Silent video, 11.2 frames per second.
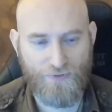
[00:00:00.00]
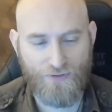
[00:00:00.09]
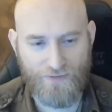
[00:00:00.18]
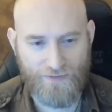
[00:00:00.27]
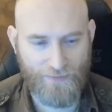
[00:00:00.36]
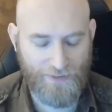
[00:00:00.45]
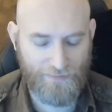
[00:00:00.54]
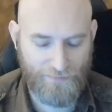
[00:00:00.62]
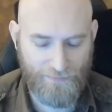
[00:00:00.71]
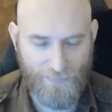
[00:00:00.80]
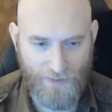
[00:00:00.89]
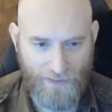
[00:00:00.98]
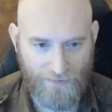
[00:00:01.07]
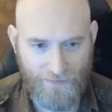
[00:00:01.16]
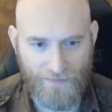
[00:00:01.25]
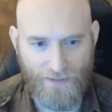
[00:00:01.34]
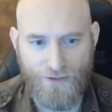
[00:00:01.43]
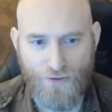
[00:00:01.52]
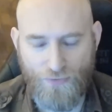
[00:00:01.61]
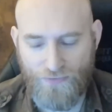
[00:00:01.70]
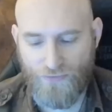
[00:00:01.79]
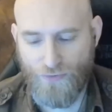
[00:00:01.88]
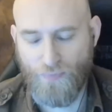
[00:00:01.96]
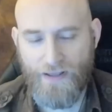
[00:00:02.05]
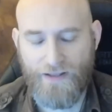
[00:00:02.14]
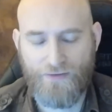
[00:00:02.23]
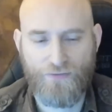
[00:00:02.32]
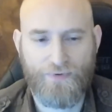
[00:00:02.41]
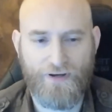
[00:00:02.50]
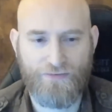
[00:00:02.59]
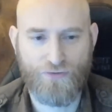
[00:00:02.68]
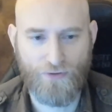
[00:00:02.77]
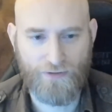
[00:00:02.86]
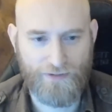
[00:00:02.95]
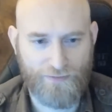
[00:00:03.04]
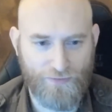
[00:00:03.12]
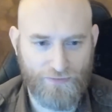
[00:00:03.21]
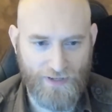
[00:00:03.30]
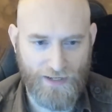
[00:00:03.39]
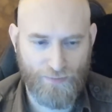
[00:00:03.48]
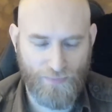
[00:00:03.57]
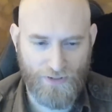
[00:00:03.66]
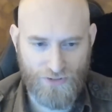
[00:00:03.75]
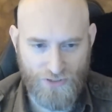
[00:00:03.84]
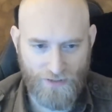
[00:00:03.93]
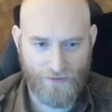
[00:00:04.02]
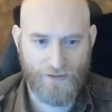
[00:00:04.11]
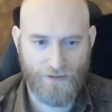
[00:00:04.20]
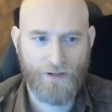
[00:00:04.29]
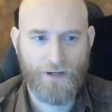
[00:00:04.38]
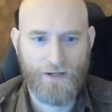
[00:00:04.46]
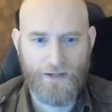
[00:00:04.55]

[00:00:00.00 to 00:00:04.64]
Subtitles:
Because, I mean, as the saying goes, no plan survives contact with the enemy in general.